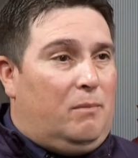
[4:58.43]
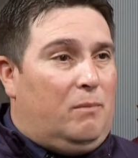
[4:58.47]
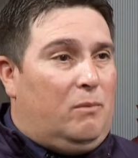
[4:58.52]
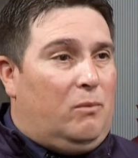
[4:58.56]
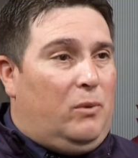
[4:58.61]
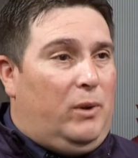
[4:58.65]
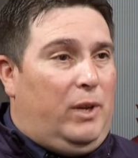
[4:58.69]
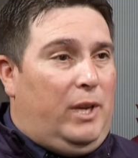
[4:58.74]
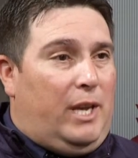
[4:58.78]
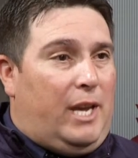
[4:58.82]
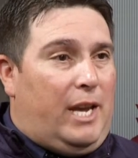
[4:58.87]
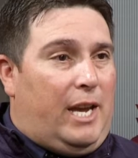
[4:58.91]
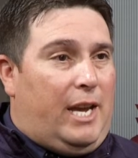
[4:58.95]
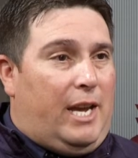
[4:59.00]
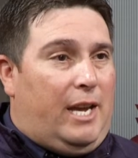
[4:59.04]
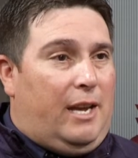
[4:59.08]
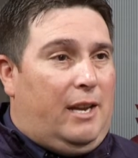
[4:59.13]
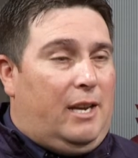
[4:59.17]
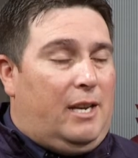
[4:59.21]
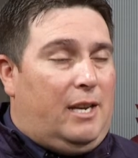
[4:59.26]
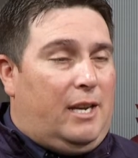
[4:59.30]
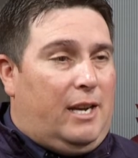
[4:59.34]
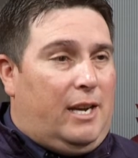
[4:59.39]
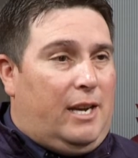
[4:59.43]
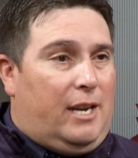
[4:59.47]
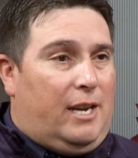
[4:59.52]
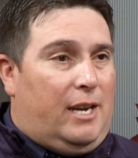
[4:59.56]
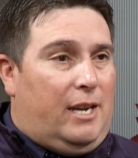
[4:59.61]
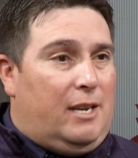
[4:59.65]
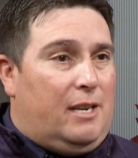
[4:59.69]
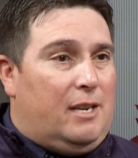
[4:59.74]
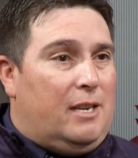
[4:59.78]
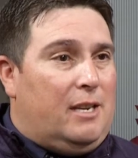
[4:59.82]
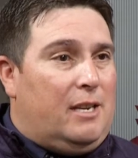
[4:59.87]
We had
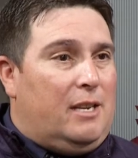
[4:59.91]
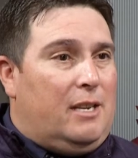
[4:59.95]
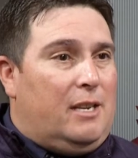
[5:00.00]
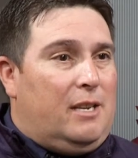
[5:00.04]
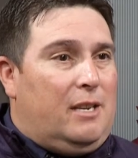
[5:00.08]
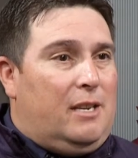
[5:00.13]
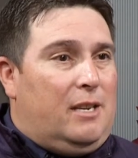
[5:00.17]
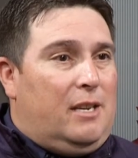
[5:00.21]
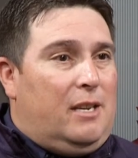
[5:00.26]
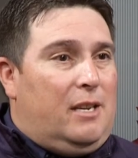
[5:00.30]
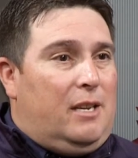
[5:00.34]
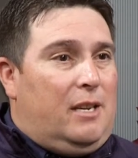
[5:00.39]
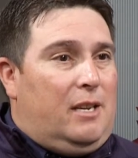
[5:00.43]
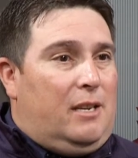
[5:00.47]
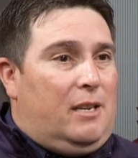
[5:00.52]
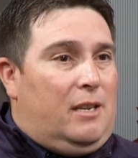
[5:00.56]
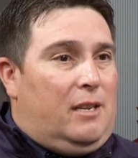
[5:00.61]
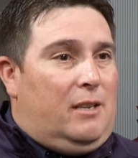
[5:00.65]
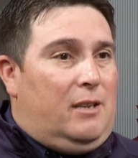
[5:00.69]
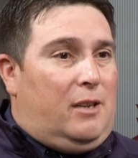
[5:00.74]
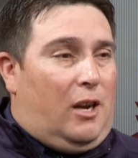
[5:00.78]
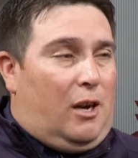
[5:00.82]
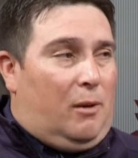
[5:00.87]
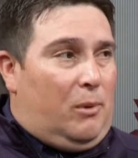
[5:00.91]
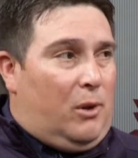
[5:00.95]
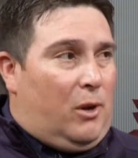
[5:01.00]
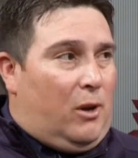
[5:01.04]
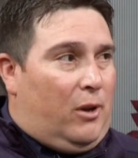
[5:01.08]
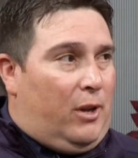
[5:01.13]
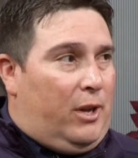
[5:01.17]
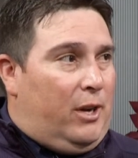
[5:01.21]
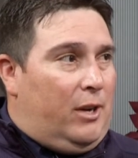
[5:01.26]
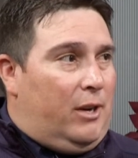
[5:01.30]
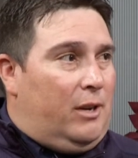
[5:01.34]
Dom
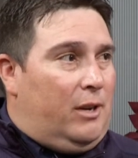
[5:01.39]
Collier,